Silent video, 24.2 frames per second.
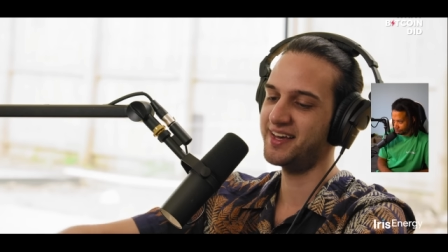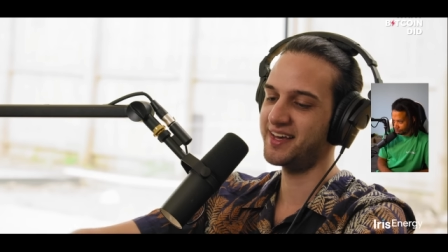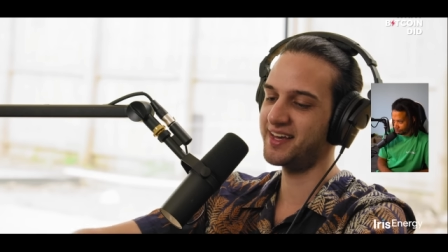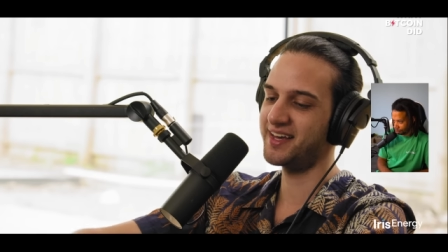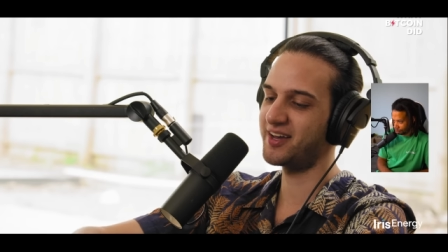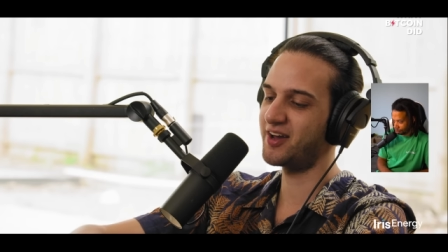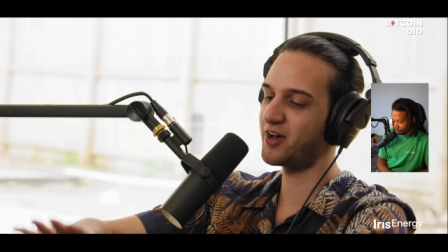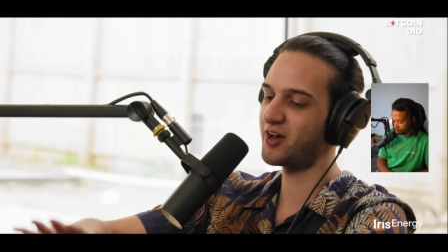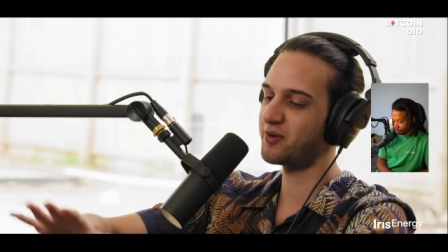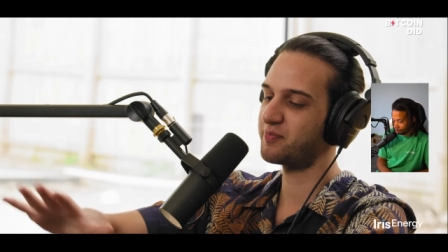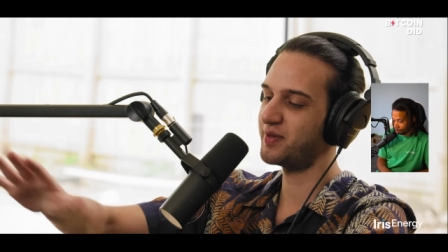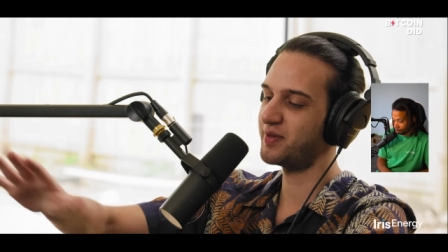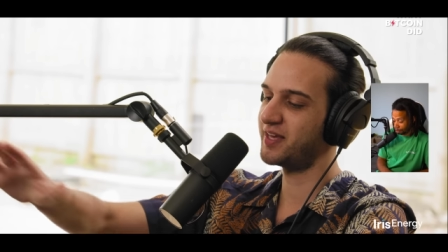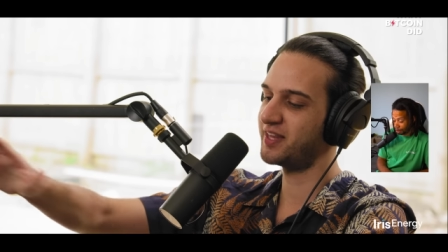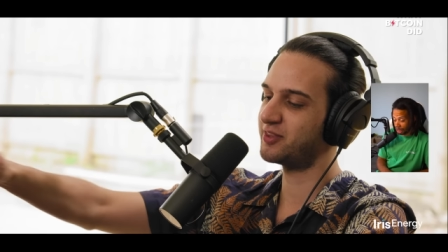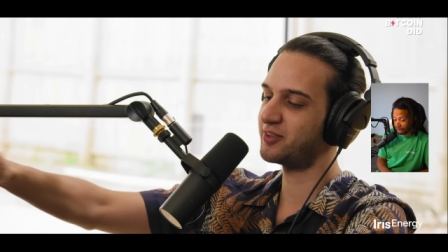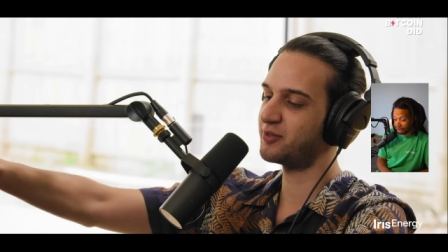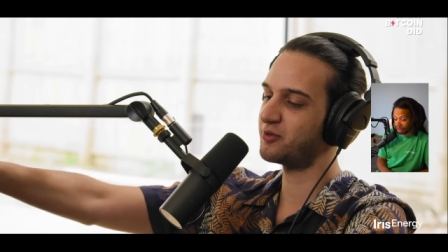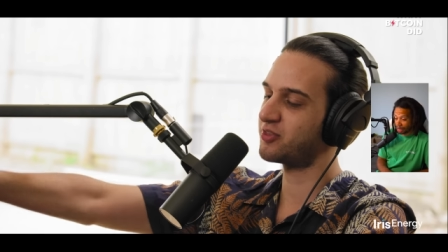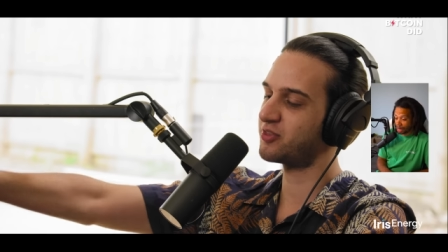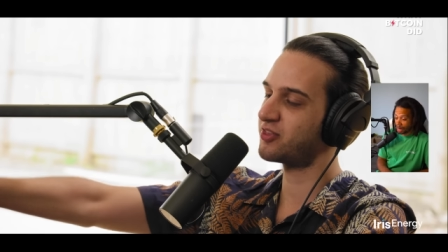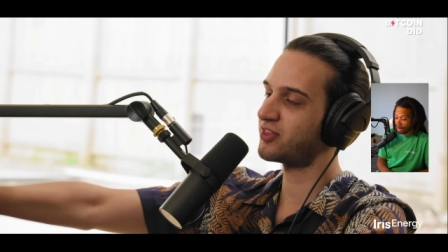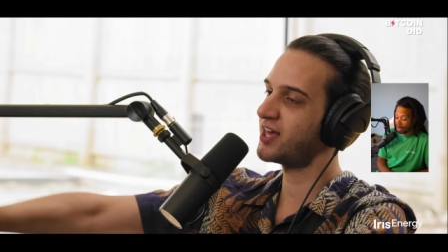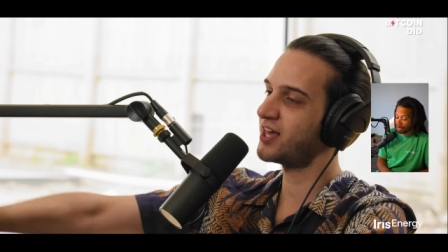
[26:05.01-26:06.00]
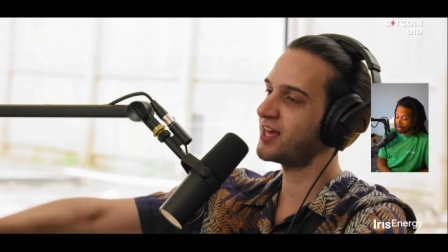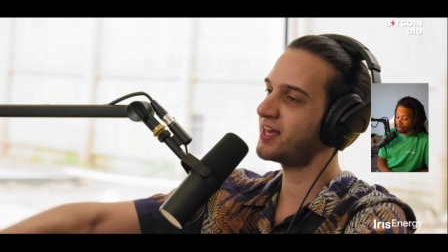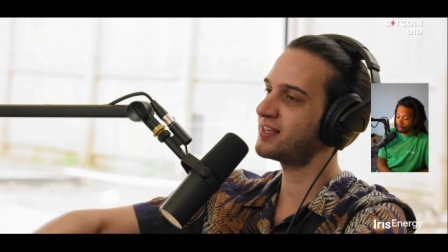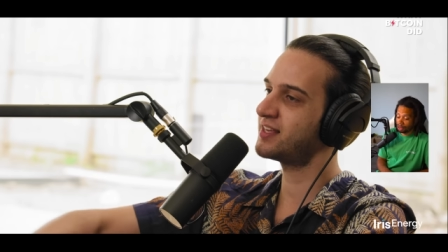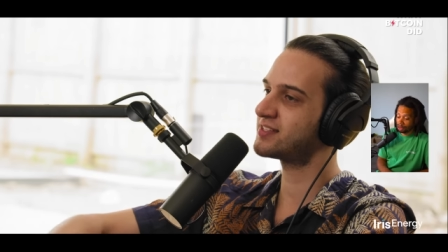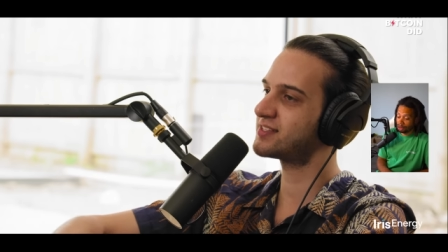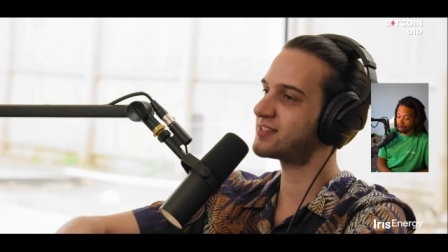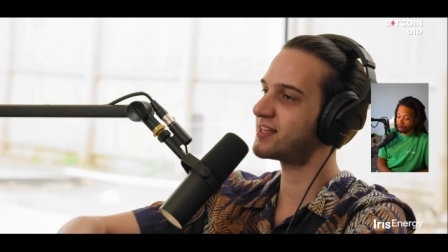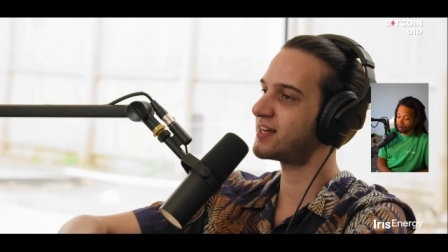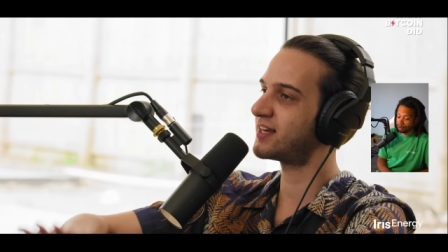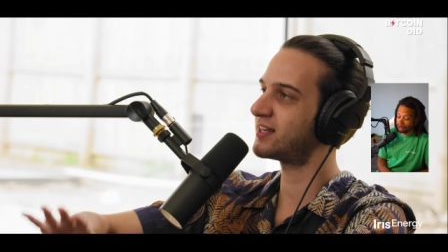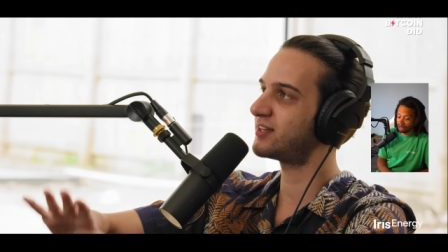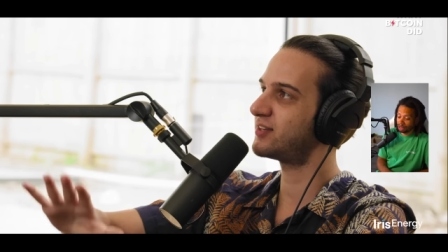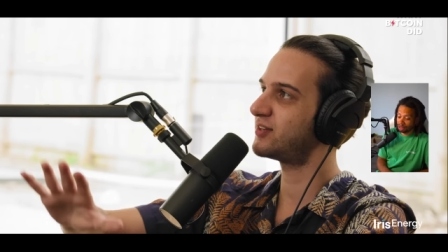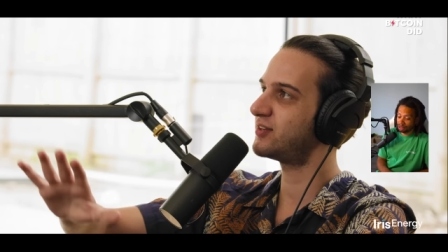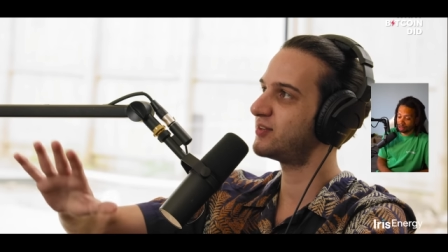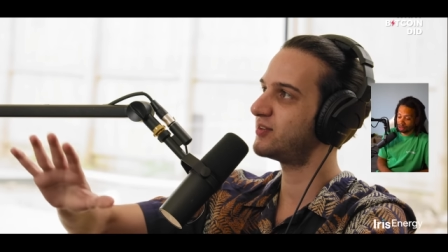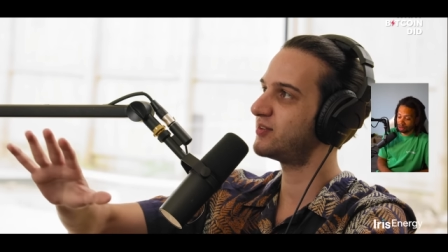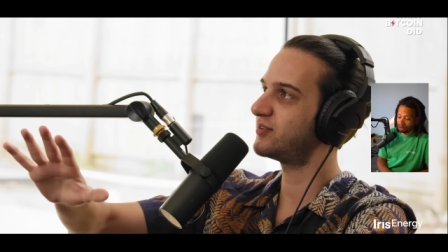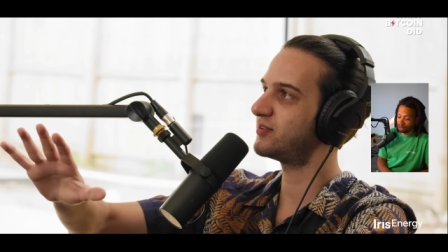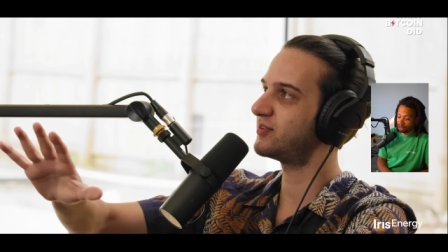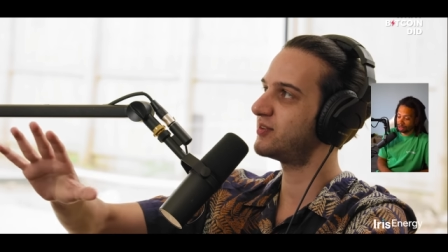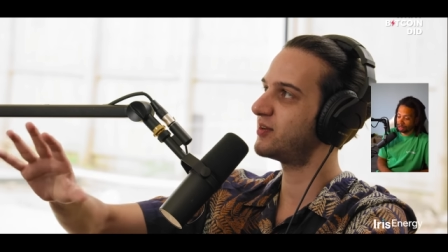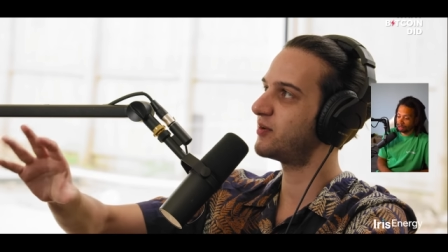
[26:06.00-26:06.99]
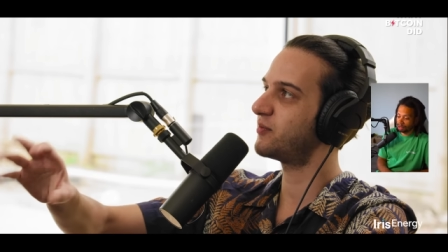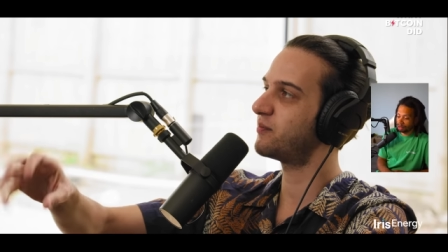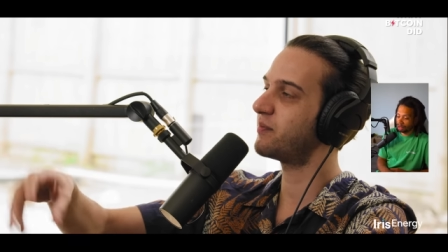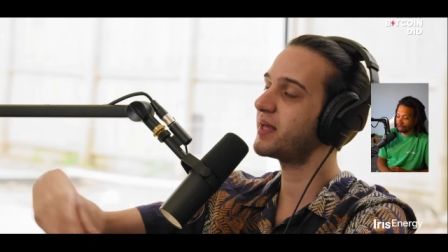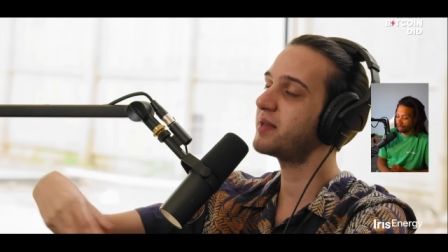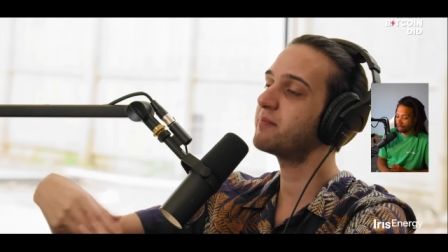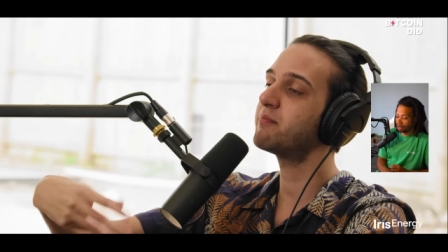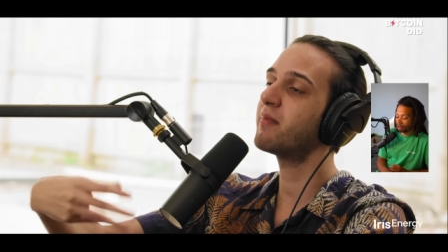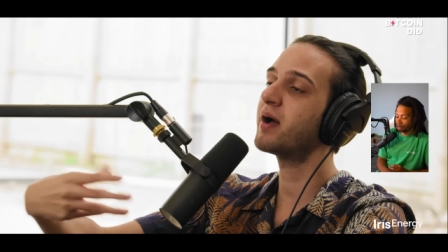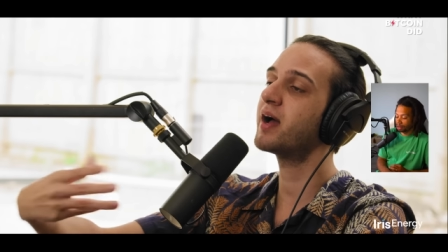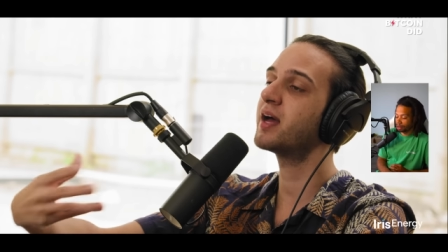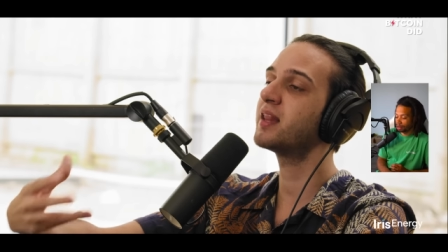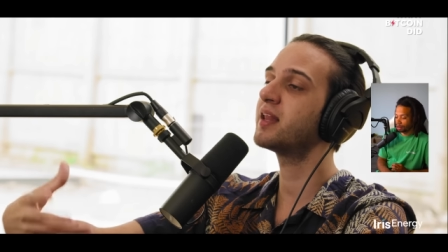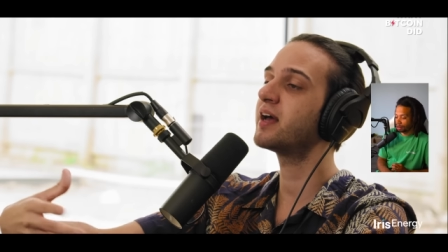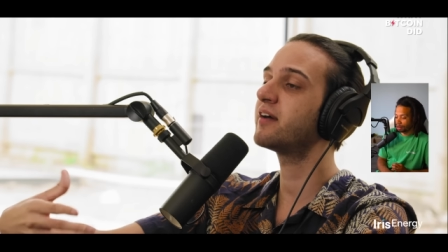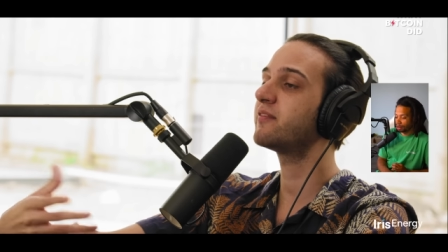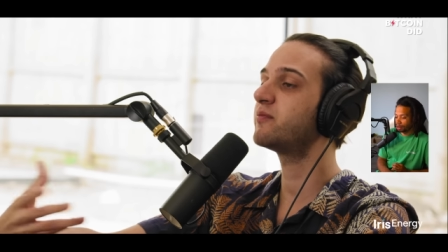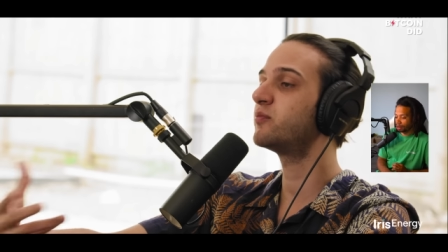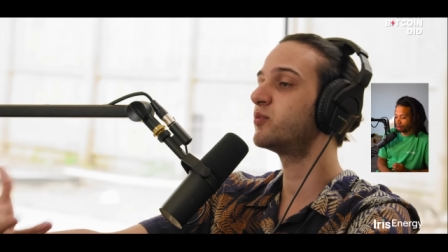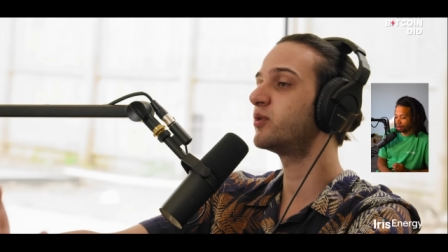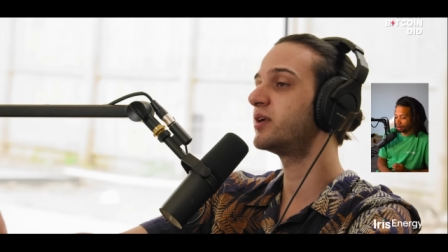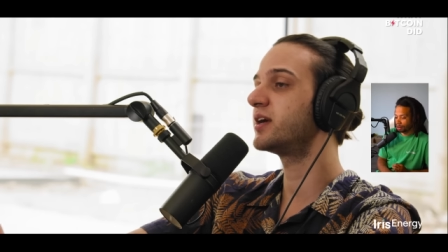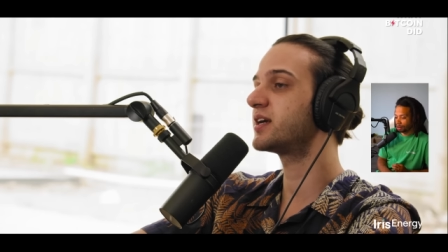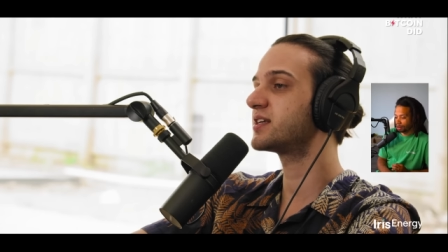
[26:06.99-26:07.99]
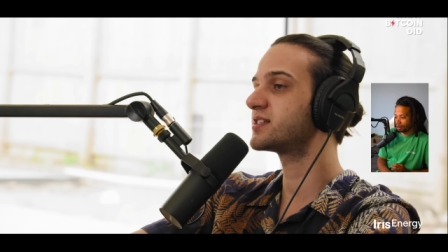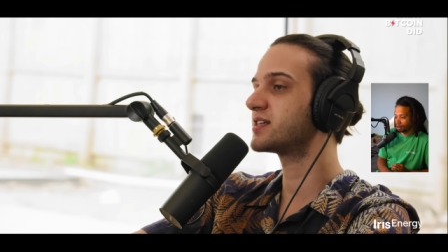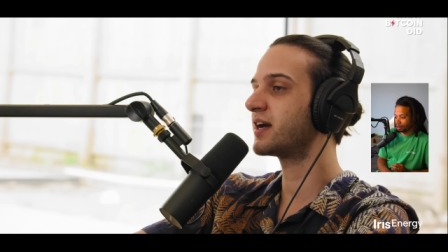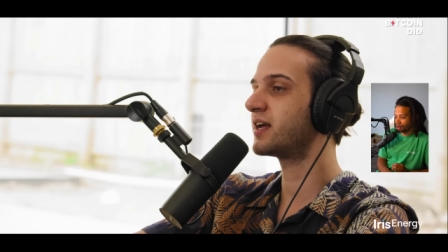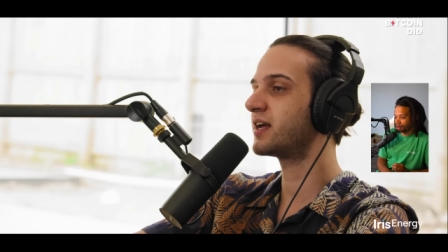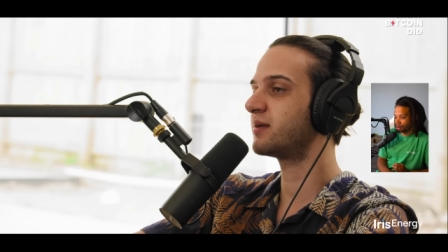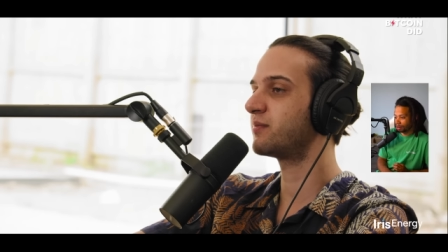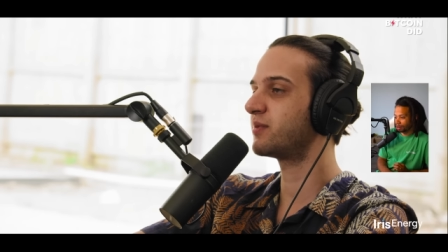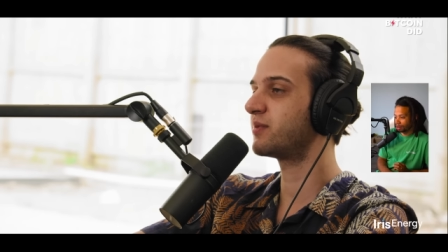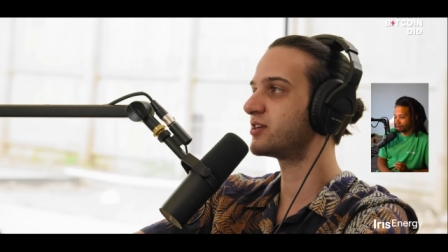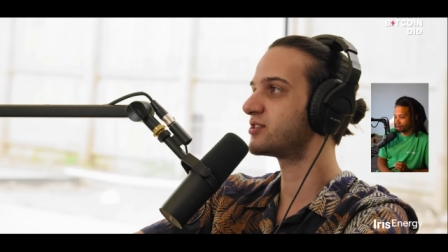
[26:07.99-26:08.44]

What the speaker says: it got me into things that made my life more exciting,